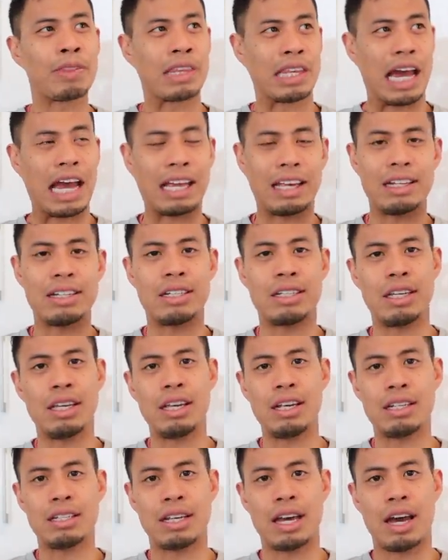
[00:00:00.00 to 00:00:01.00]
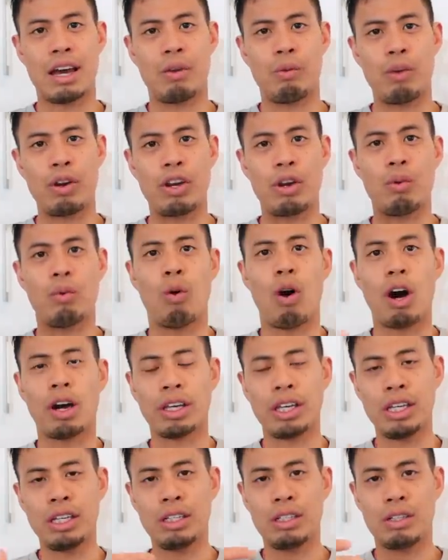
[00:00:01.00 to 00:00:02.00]
I can see is that when you're
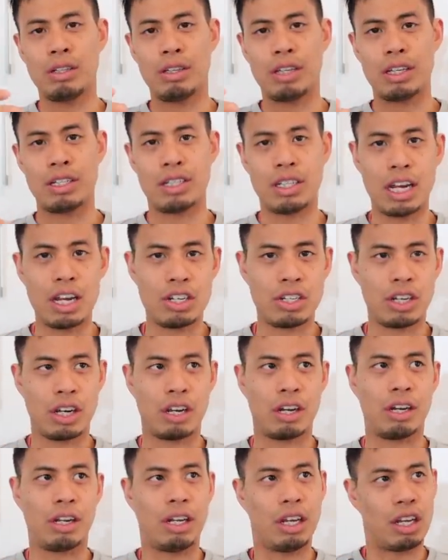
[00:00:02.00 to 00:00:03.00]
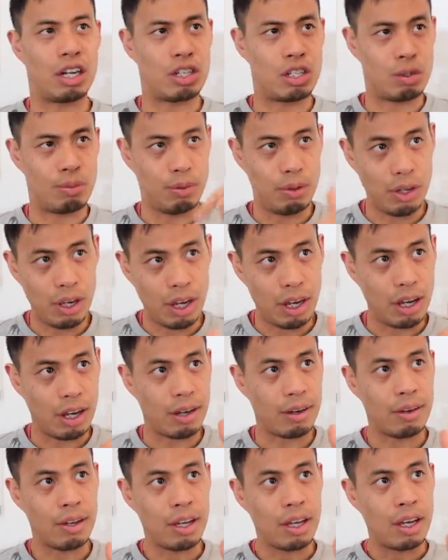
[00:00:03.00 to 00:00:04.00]
walking to the station in
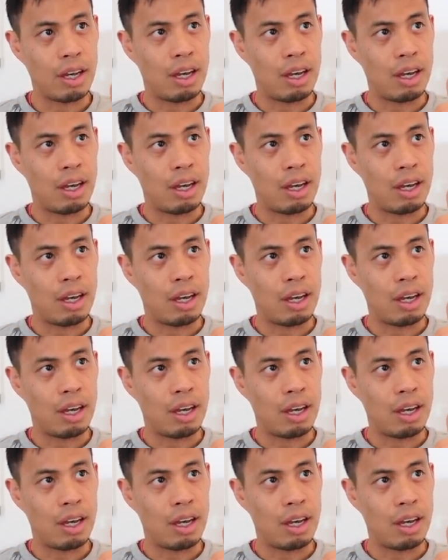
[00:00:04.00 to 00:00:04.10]
Shibuya,